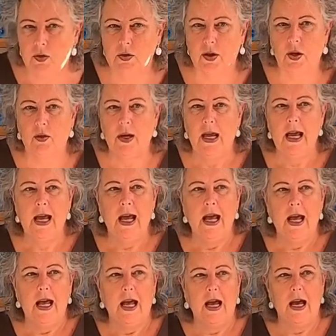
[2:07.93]
So
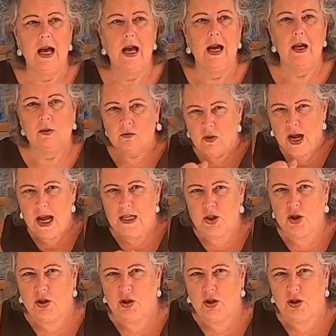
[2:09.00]
a red,